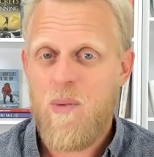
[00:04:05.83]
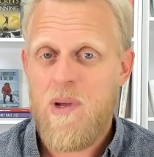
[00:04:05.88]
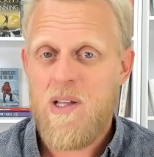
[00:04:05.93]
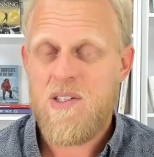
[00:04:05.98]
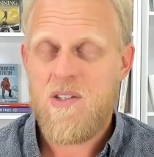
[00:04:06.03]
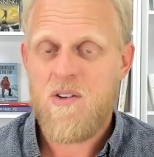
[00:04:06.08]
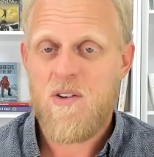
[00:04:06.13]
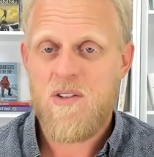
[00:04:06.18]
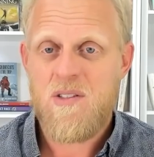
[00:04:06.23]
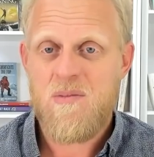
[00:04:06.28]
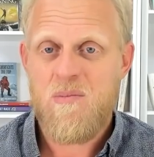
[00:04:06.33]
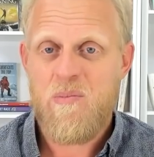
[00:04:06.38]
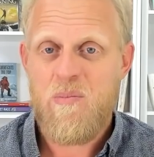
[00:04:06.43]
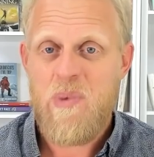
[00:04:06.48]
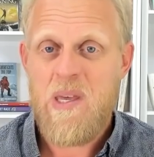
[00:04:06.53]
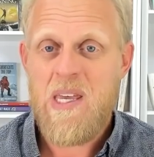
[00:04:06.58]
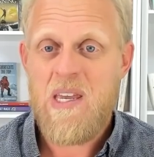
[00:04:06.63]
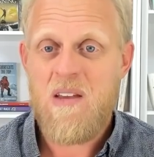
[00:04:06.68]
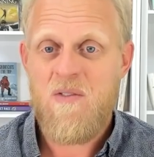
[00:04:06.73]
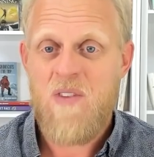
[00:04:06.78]
It's got some
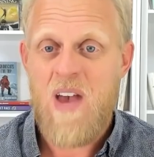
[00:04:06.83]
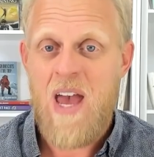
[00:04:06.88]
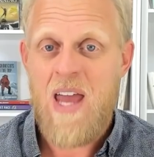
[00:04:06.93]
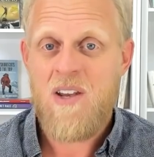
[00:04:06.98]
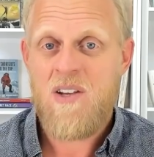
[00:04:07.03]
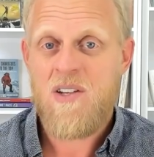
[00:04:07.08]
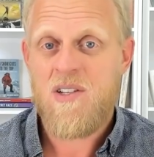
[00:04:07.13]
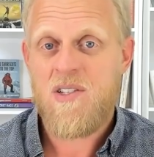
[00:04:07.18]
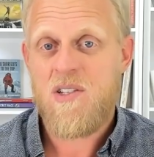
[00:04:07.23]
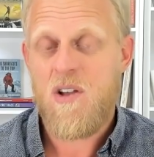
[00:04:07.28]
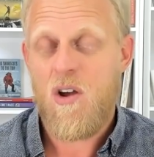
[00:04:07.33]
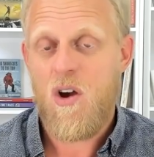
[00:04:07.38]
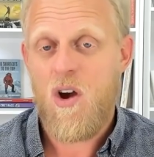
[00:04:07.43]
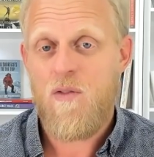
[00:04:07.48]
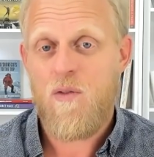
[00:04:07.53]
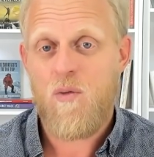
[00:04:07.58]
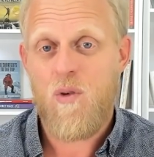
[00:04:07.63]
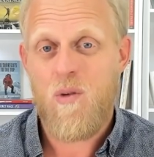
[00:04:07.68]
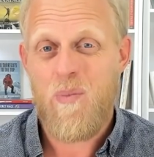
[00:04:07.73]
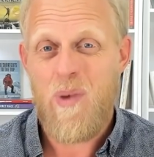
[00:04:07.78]
big advantages
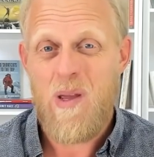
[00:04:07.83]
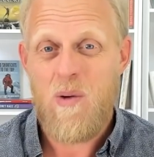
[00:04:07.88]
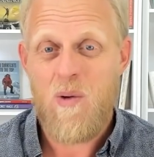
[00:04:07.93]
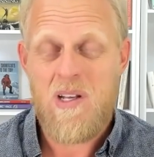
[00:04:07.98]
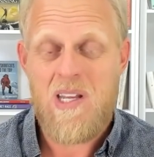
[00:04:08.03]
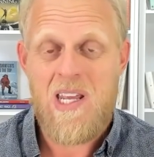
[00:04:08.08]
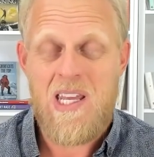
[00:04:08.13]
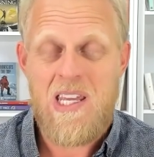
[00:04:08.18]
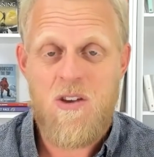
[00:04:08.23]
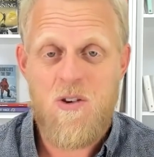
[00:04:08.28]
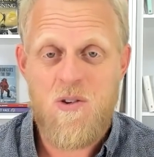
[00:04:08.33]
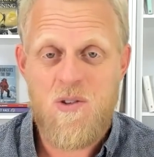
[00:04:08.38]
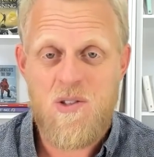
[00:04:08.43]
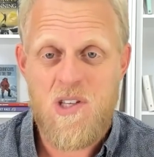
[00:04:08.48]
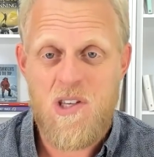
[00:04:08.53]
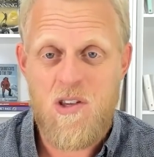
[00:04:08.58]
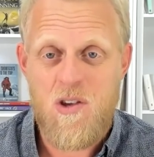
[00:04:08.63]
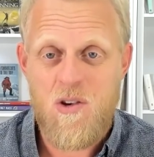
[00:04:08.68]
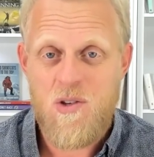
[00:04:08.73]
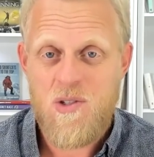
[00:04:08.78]
over what BYD used
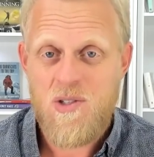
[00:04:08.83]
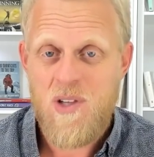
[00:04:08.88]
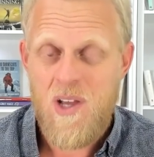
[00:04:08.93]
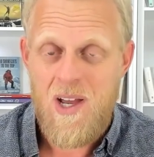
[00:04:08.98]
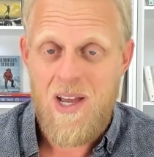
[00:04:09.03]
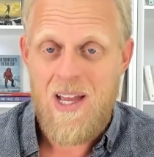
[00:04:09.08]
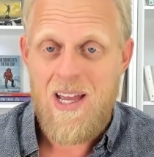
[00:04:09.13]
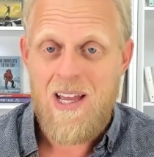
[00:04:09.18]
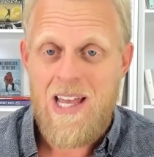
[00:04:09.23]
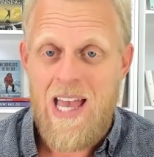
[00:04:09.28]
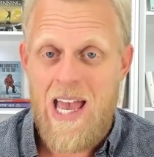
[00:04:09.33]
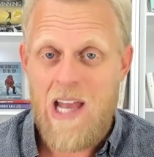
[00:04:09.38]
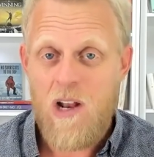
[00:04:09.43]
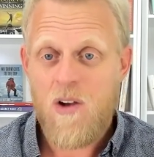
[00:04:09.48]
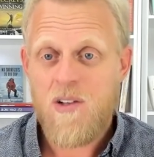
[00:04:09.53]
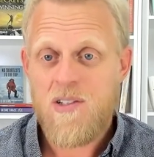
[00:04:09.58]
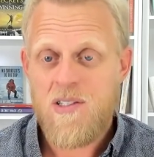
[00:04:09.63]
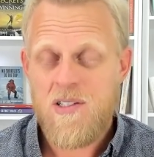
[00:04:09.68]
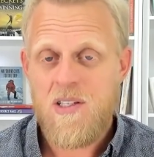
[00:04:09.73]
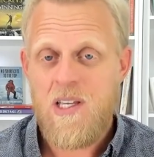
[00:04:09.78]
to use. And
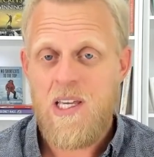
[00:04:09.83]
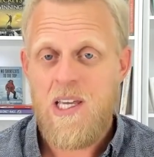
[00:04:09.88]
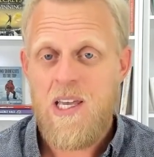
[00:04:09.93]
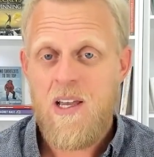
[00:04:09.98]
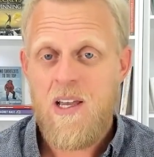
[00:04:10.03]
honestly,